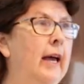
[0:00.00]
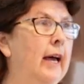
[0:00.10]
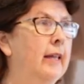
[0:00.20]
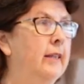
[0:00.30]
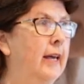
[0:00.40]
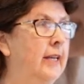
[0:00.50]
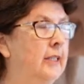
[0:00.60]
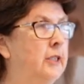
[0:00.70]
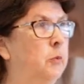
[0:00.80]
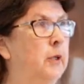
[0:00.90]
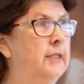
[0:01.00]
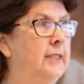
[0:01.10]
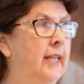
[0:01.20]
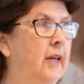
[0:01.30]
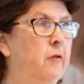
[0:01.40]
And that is, we
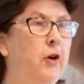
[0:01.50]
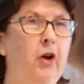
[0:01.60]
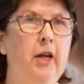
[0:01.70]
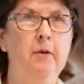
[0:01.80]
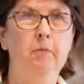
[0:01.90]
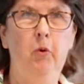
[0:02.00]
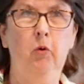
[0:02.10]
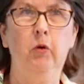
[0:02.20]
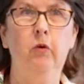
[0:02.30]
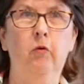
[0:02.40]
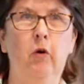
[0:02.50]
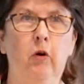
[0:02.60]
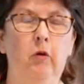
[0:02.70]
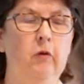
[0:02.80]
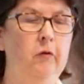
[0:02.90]
see a very important
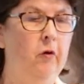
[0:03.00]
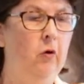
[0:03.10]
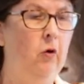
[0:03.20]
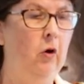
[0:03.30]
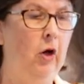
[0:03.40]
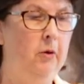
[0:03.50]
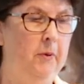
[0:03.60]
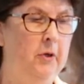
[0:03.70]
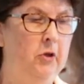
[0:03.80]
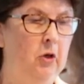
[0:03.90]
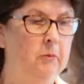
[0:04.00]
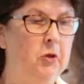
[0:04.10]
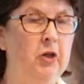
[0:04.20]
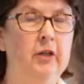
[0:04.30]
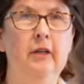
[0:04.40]
role for open
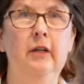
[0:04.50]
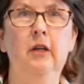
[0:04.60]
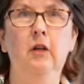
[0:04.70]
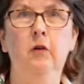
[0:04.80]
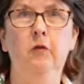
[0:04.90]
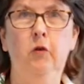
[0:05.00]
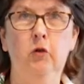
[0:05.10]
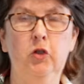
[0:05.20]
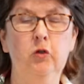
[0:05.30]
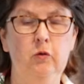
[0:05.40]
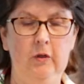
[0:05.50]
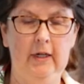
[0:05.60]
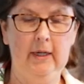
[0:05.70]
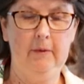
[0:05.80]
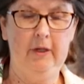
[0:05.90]
adoption for children
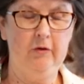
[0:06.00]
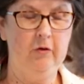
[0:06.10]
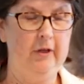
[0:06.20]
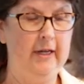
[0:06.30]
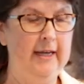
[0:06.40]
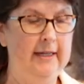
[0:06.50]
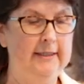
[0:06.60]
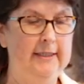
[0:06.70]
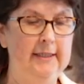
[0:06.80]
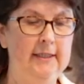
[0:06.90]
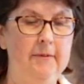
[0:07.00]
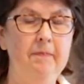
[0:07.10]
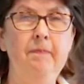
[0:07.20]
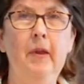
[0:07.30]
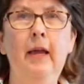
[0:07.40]
coming through the care system.